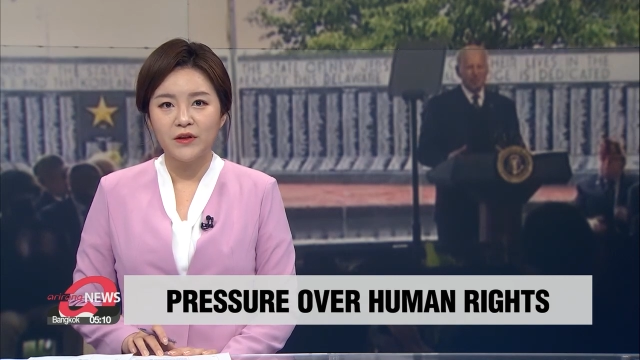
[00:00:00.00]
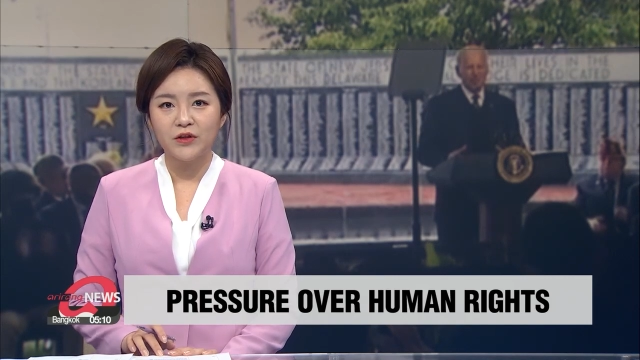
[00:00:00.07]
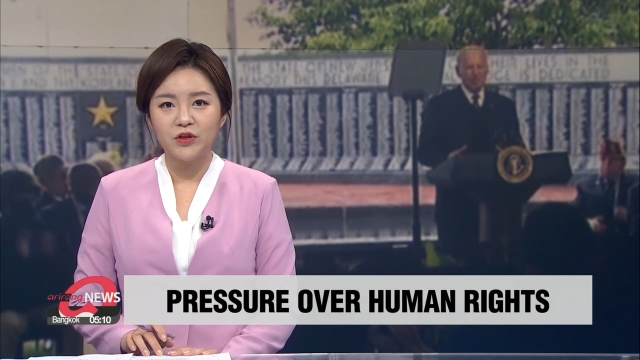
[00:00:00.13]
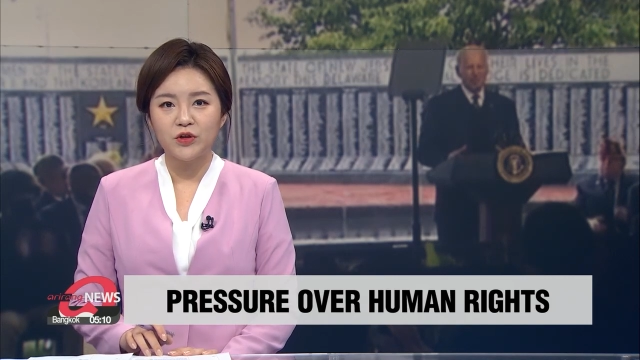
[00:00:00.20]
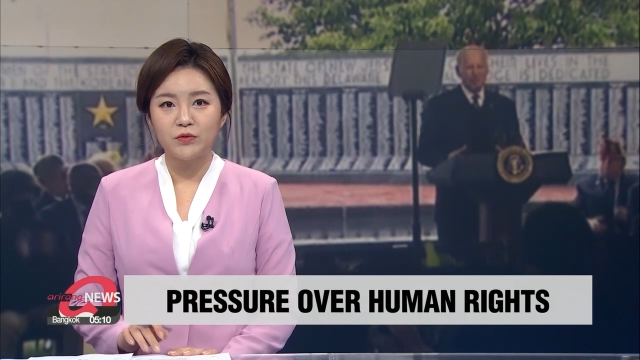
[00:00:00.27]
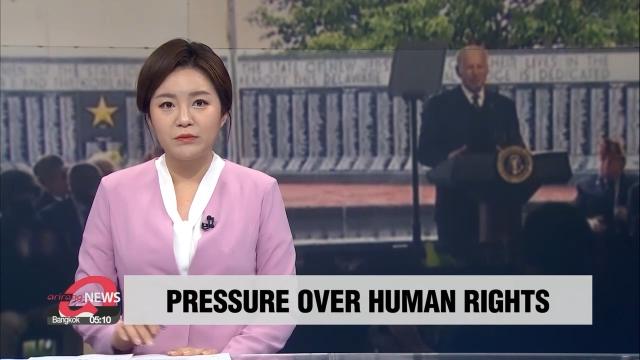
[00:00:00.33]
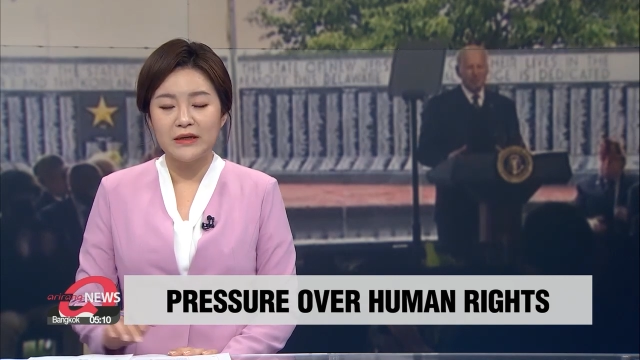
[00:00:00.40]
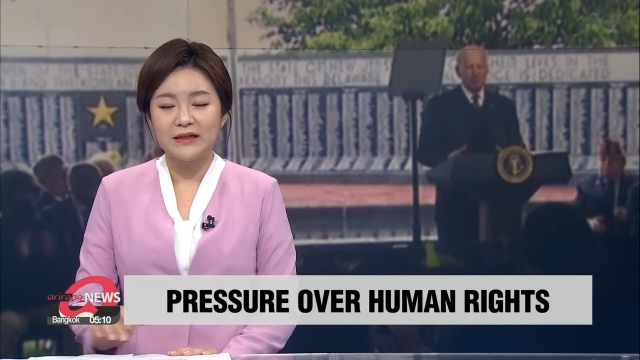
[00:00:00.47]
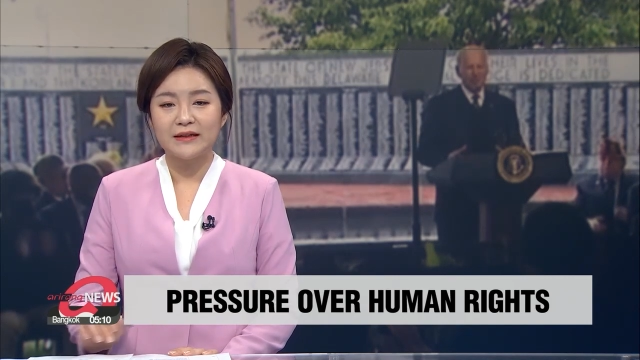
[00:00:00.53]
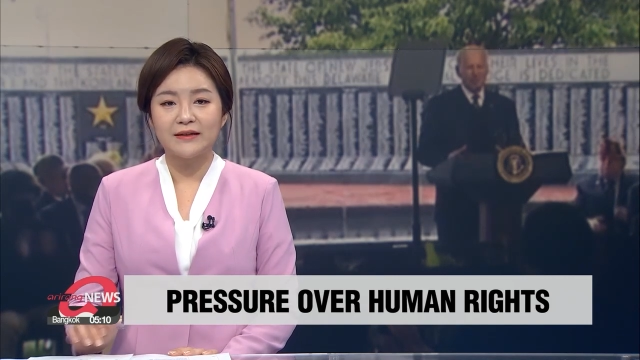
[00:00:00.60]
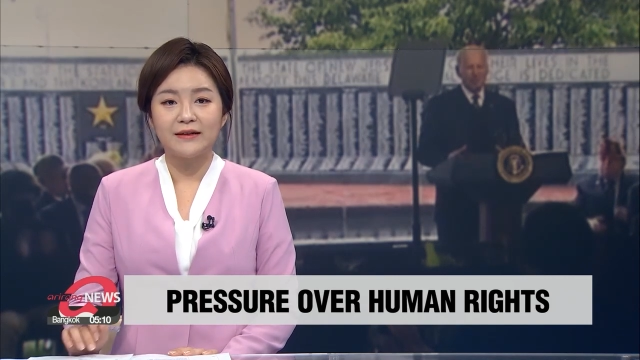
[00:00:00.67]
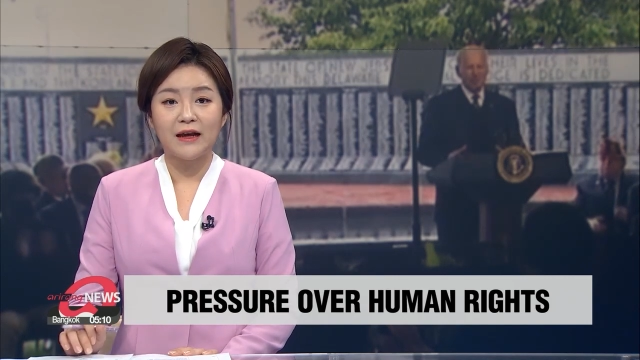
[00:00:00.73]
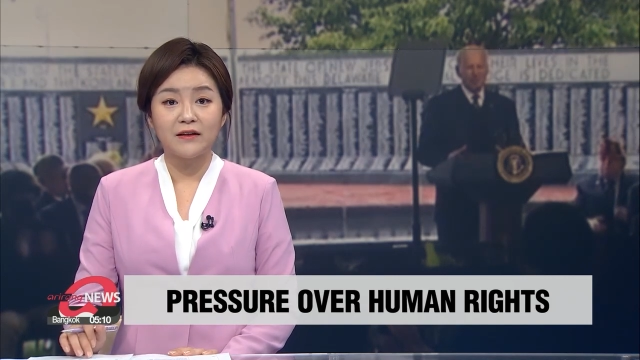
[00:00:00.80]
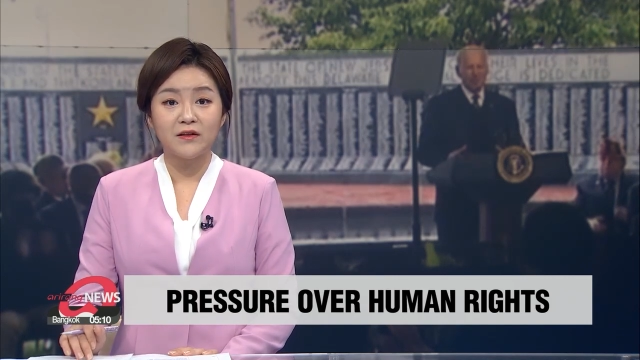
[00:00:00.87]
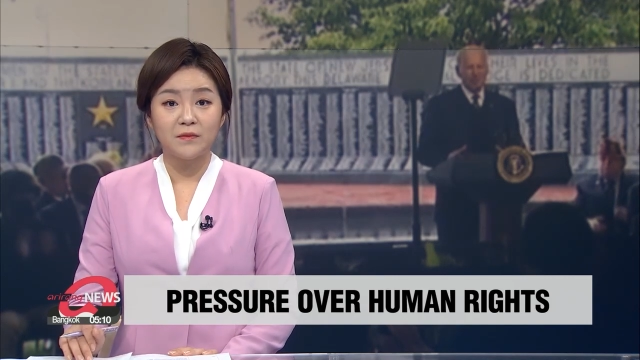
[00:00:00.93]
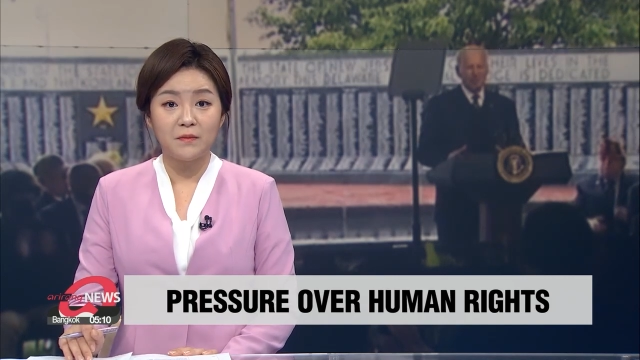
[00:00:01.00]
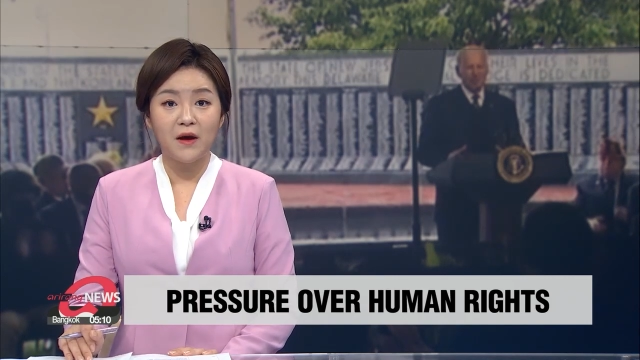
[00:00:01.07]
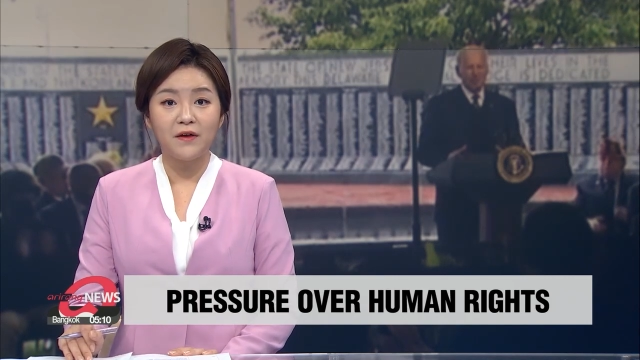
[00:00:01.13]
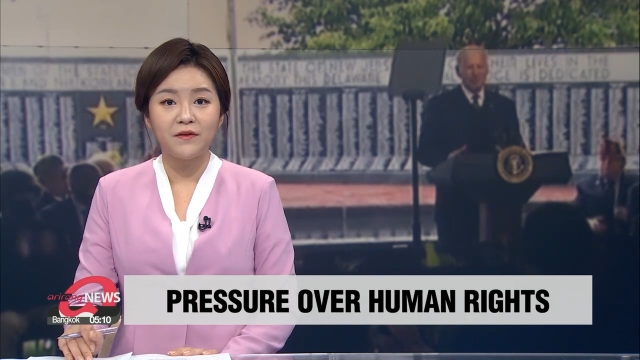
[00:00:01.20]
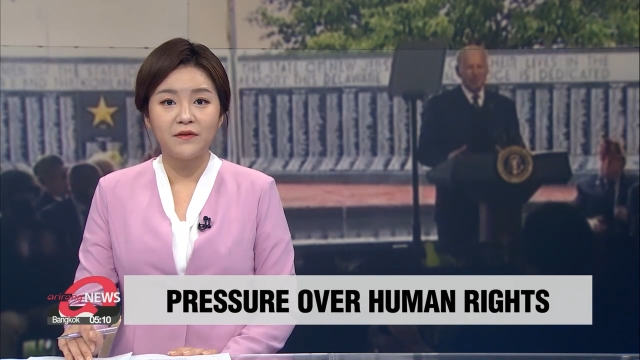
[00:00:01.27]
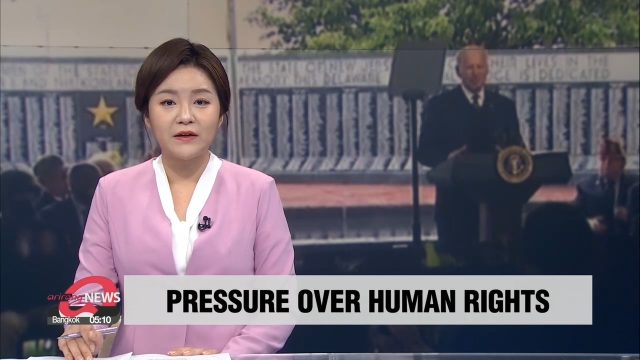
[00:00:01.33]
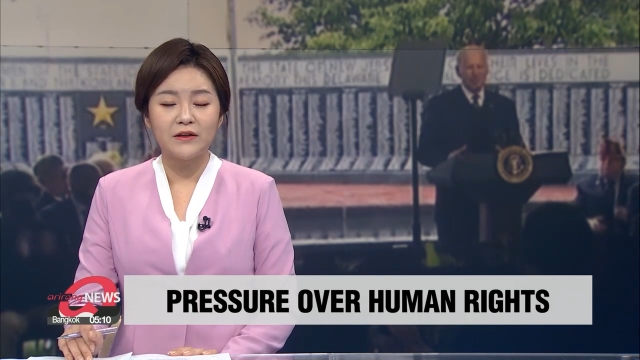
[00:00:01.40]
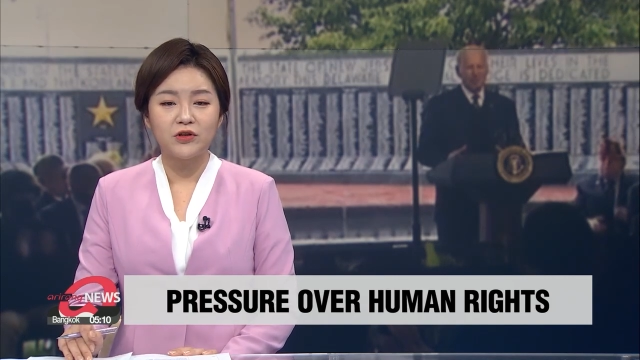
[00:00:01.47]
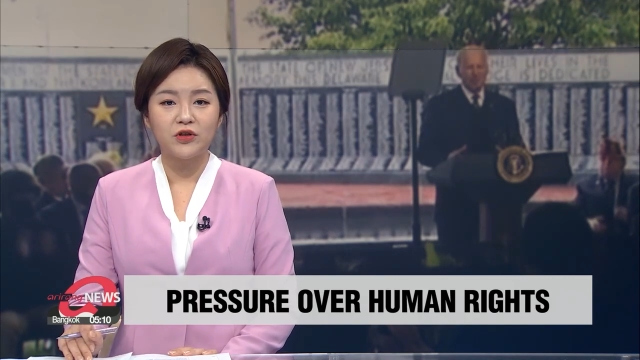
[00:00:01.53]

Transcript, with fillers: two meet next month in